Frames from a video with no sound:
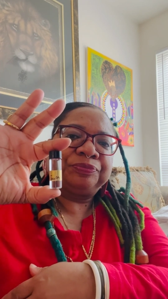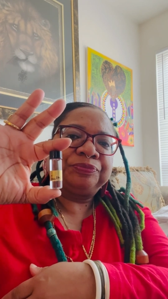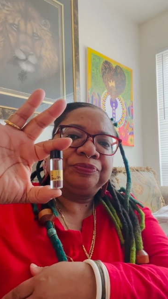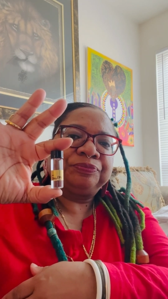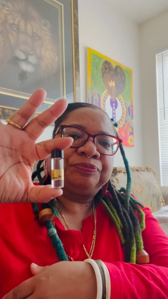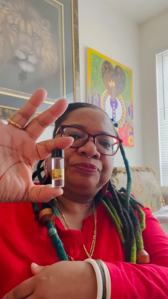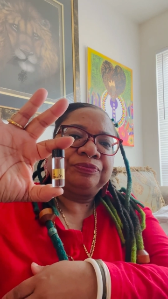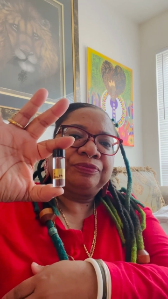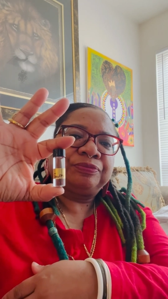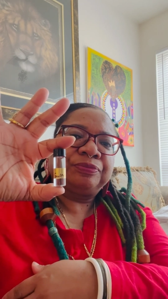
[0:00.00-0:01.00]

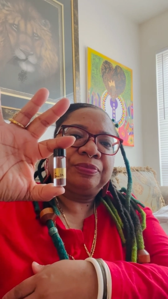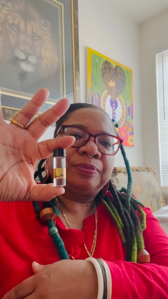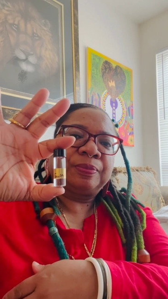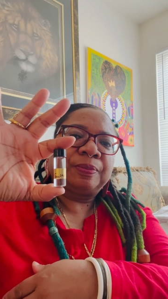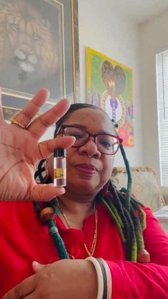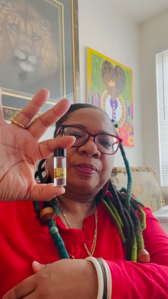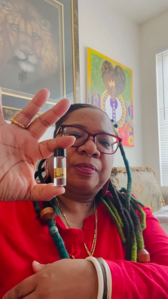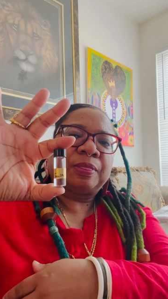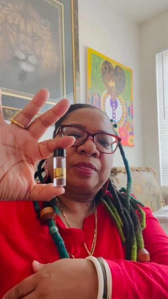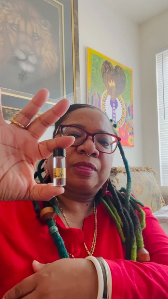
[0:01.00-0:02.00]

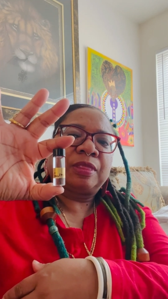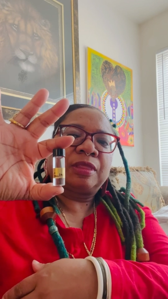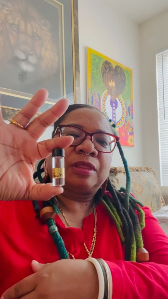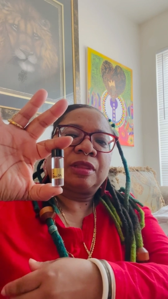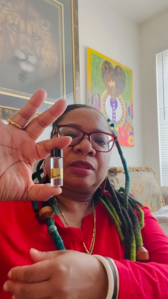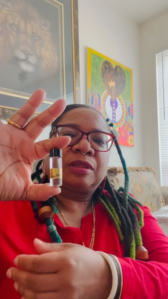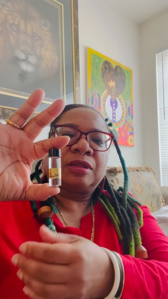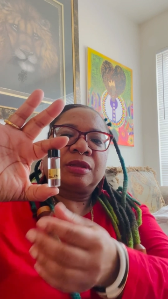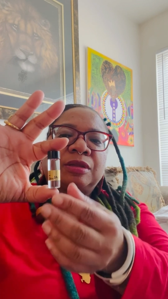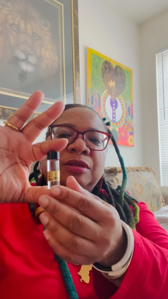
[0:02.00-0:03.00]

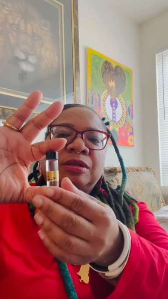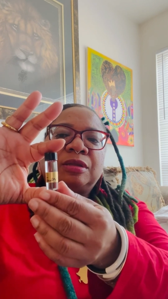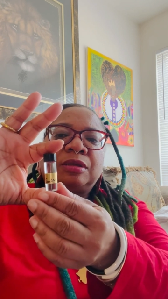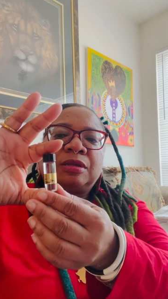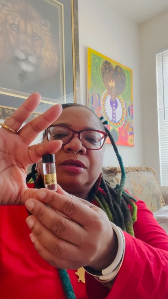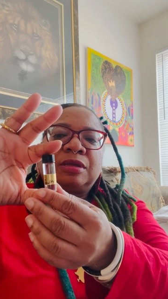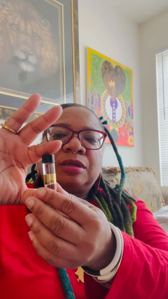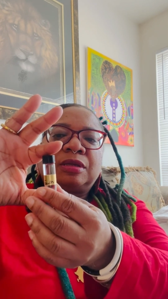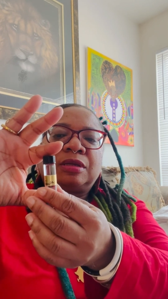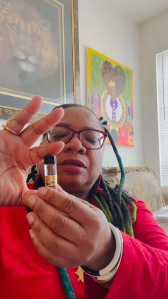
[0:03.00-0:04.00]

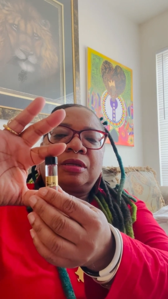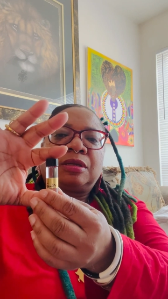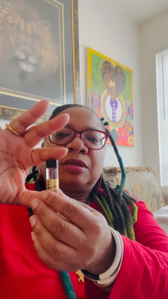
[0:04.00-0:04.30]
Nothing is said.